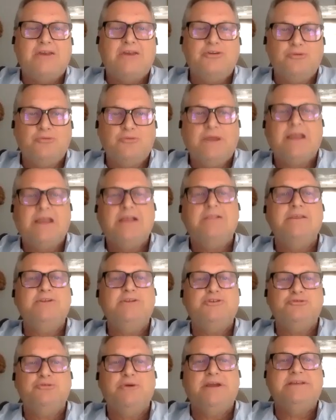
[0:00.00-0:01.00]
I can
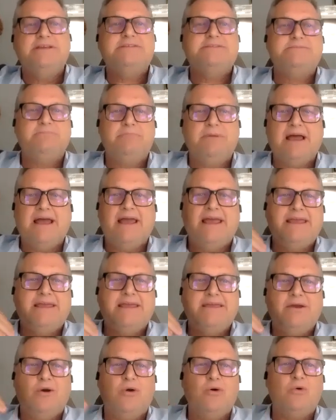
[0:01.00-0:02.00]
directly trace
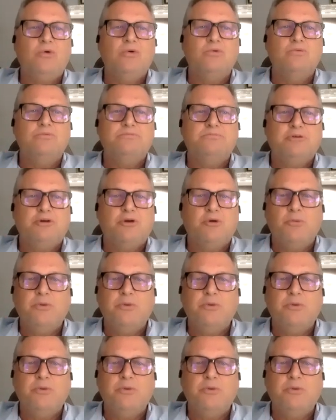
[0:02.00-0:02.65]
my whole